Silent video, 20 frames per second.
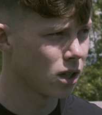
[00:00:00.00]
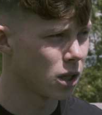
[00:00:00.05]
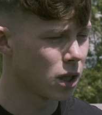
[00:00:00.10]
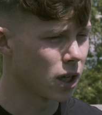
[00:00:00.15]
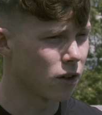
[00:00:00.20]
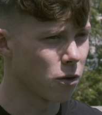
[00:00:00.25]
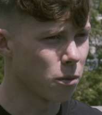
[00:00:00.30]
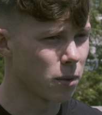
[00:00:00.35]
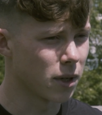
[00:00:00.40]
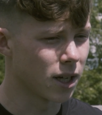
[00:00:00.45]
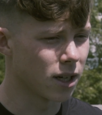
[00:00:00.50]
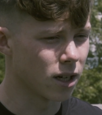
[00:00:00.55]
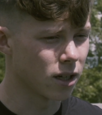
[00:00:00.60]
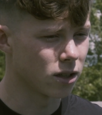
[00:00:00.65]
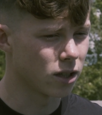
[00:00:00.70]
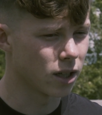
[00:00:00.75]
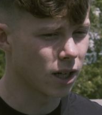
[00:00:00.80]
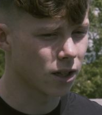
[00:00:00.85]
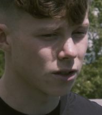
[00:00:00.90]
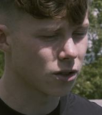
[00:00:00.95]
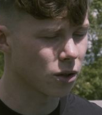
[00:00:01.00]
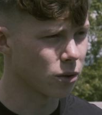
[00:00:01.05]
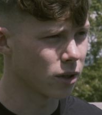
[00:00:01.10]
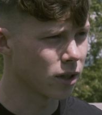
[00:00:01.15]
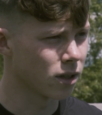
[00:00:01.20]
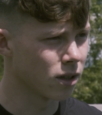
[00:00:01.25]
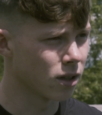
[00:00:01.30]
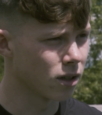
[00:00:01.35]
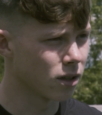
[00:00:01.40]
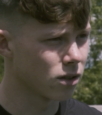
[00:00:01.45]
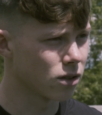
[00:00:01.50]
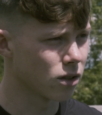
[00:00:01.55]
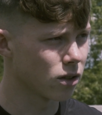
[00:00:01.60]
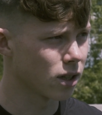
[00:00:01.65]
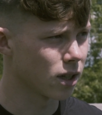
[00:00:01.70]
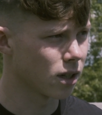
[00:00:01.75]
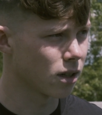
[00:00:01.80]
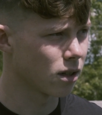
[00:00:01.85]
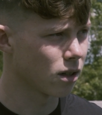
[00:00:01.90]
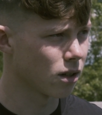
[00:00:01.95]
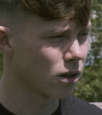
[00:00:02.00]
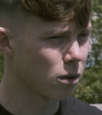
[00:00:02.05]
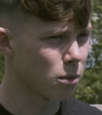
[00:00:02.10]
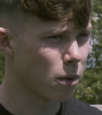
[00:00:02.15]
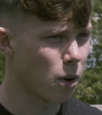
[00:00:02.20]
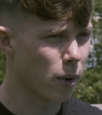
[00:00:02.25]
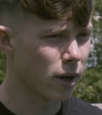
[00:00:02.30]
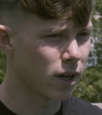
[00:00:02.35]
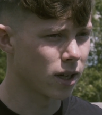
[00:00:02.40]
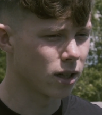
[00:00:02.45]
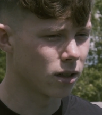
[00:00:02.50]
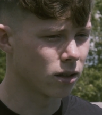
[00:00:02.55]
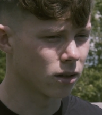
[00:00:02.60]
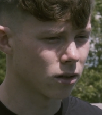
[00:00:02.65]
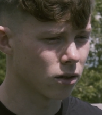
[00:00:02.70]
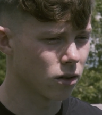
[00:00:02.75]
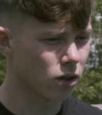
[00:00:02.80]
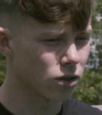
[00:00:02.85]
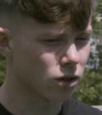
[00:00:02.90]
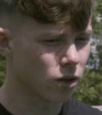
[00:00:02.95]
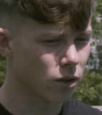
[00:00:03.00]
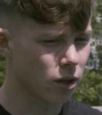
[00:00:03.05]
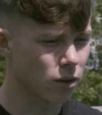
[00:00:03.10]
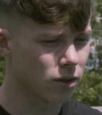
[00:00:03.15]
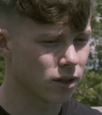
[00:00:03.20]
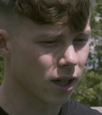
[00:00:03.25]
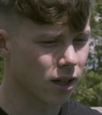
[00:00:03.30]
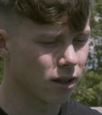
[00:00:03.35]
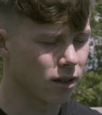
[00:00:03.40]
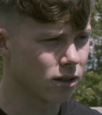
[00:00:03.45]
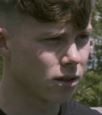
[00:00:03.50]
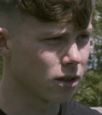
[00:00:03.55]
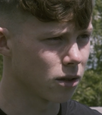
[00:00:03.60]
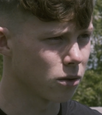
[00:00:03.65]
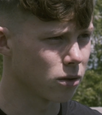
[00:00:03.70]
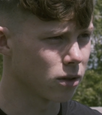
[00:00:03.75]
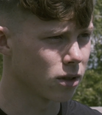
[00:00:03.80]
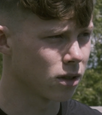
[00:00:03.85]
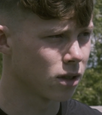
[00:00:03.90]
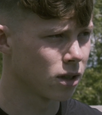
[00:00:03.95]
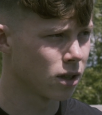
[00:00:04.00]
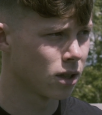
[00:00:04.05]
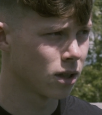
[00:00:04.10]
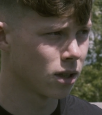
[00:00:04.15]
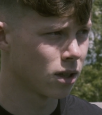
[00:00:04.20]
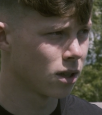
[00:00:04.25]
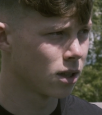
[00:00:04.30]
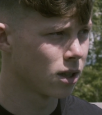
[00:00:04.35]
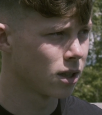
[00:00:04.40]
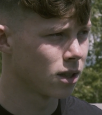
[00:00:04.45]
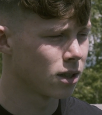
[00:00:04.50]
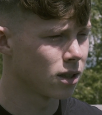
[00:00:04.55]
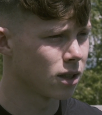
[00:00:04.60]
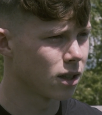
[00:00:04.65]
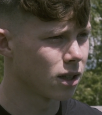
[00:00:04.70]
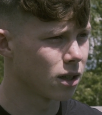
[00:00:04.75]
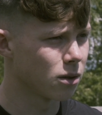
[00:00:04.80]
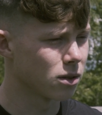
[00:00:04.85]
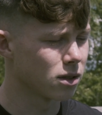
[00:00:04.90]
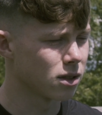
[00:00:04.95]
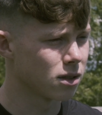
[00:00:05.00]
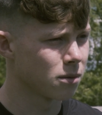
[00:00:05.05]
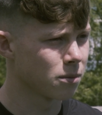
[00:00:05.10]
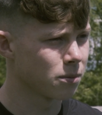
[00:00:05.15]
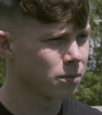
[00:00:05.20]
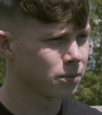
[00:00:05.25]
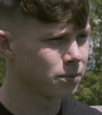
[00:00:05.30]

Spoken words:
You have a meeting and you get told in there. So yeah, I went in, got told I was getting a deal, and yeah, that was it.